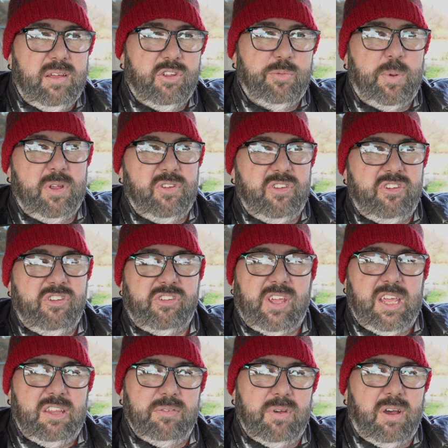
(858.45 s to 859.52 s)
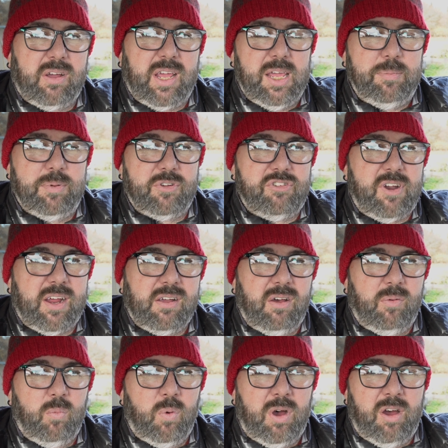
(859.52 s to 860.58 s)
I suppose it's just I keep a track
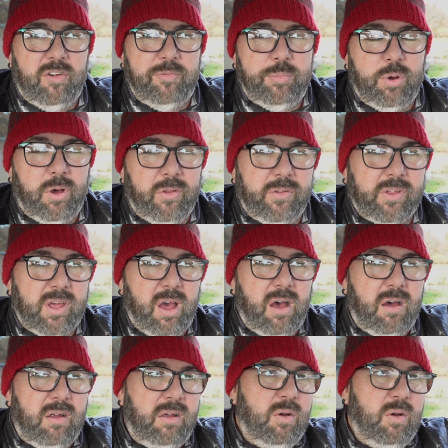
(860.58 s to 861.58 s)
on what I've put on the car